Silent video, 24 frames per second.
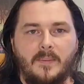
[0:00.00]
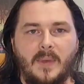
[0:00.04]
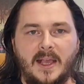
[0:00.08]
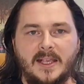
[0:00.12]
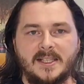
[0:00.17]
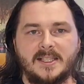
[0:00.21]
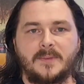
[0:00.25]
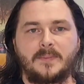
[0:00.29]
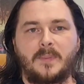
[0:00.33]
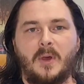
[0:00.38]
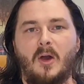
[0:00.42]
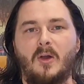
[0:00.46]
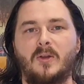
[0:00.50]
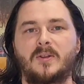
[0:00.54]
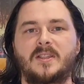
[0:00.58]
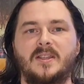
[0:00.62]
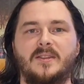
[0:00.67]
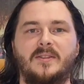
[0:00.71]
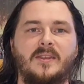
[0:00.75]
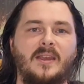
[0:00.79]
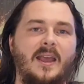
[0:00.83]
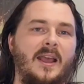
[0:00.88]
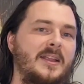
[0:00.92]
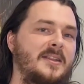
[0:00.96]
Mazda poked
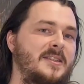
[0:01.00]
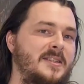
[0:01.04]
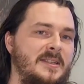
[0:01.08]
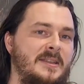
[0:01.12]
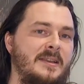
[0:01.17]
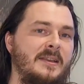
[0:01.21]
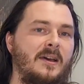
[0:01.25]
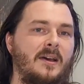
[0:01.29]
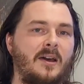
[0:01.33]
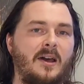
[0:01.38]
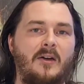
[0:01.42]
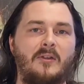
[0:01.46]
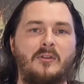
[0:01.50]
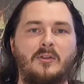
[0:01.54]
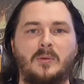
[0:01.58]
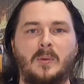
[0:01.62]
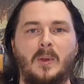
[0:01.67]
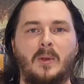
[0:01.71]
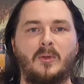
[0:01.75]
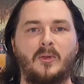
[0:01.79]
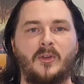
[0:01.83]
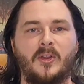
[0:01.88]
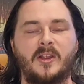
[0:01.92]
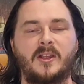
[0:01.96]
at the idea of a
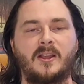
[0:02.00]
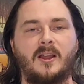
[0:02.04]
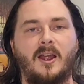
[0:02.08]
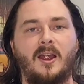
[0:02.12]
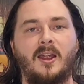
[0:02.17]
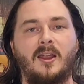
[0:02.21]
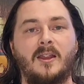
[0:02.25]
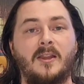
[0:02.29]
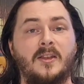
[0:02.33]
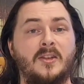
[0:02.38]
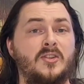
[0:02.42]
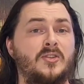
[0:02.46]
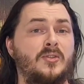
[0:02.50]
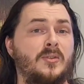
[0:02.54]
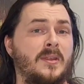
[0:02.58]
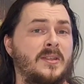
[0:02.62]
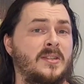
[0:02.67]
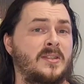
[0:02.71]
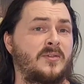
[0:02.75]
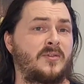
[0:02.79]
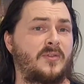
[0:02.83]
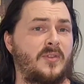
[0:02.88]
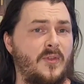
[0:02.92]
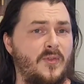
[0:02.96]
rotary car in
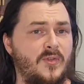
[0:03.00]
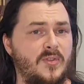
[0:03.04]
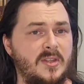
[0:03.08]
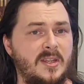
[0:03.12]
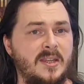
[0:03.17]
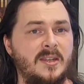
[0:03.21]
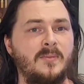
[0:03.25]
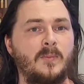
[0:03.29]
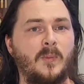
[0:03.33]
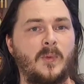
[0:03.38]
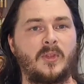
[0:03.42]
2015